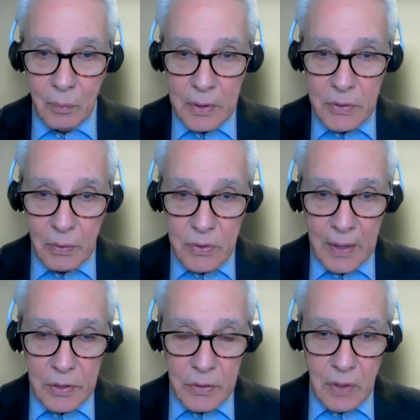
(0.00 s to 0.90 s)
to which those
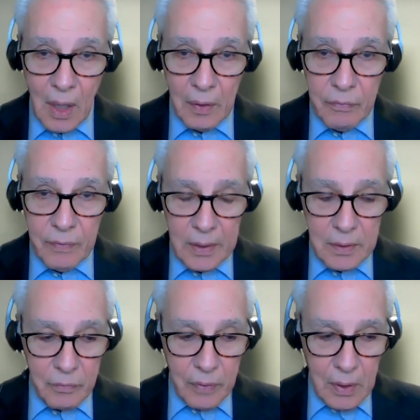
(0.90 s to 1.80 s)
sanctions are
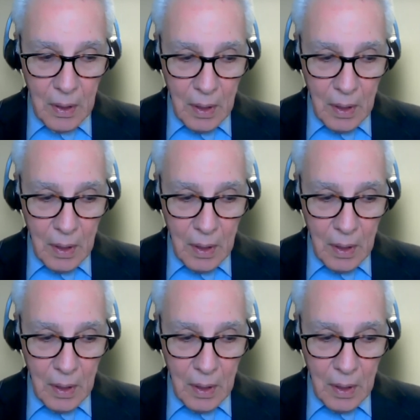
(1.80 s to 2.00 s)
effective.